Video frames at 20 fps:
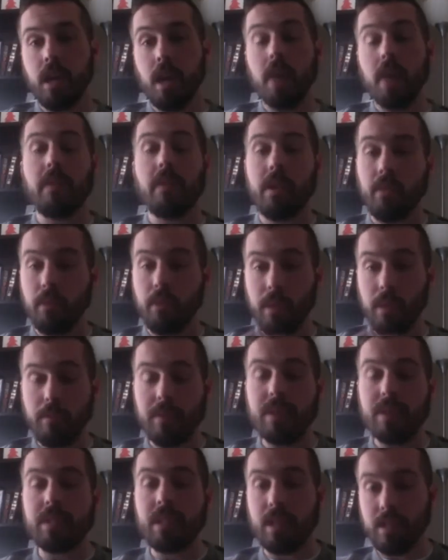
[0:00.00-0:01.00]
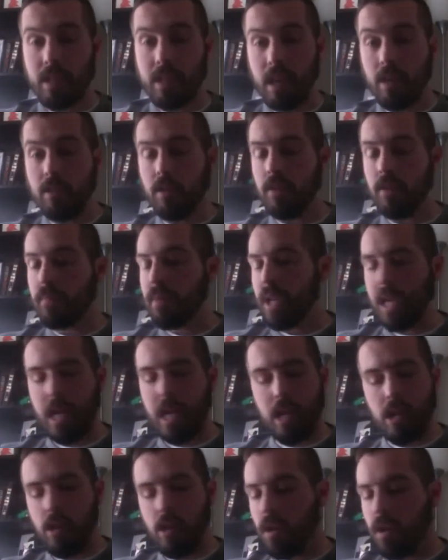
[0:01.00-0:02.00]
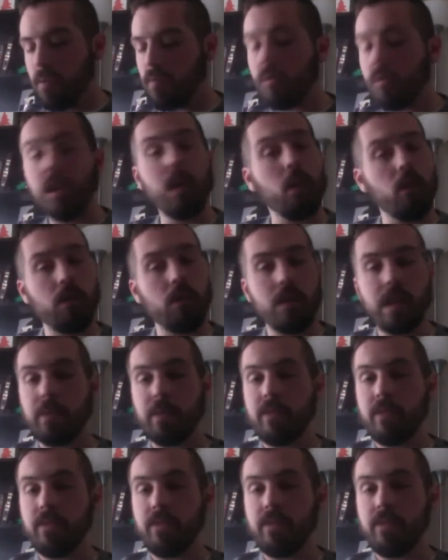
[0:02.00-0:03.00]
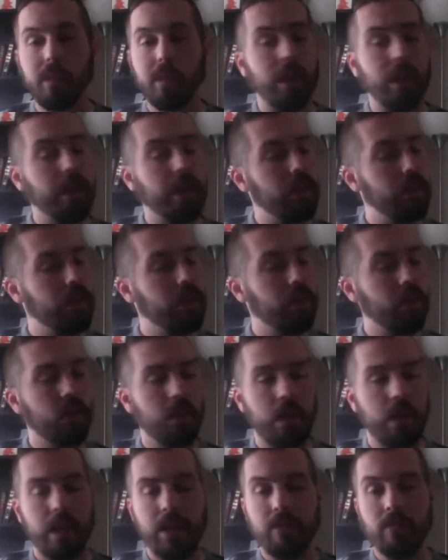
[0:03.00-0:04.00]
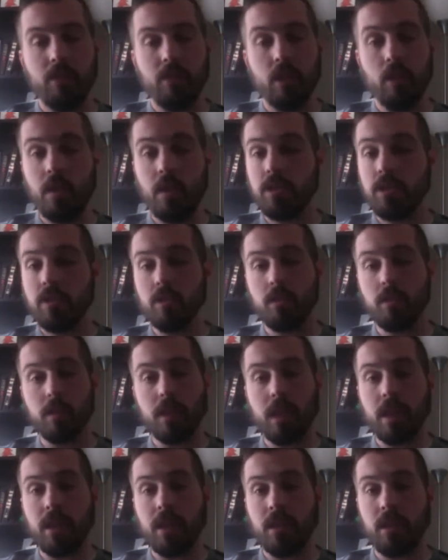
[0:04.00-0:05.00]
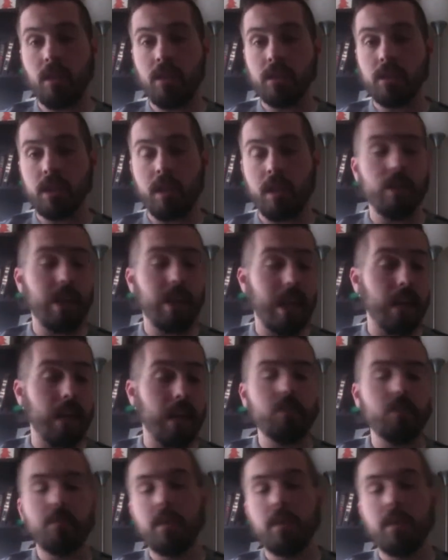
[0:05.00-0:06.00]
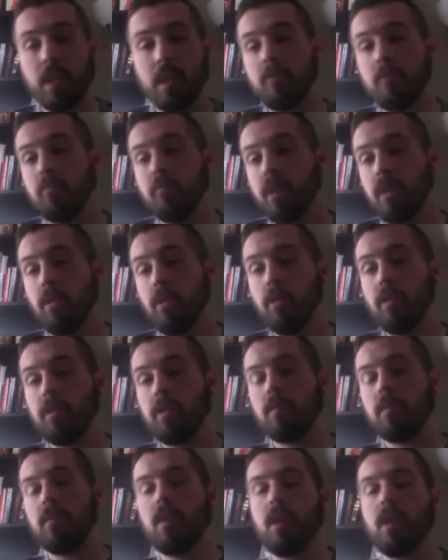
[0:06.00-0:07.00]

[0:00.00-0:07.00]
they will then be sent out. But again, you can pre-order them if you would like. I have no issues with that at all, as I already have some people that have pre-ordered them.